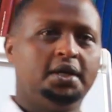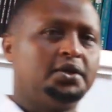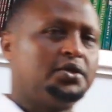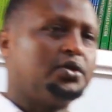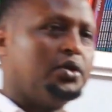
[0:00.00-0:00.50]

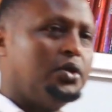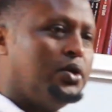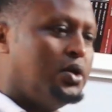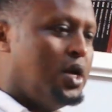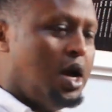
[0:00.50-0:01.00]

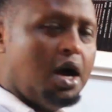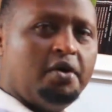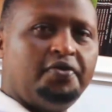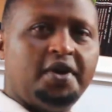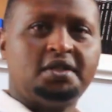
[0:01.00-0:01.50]
So
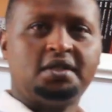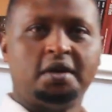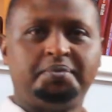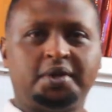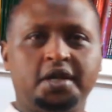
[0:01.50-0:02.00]
our first
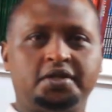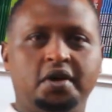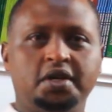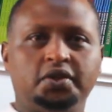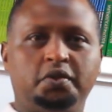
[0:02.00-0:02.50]
chapter is
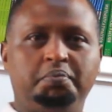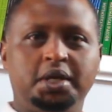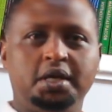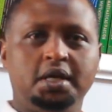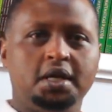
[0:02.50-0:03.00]
going to
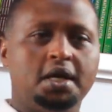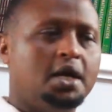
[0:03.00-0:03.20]
be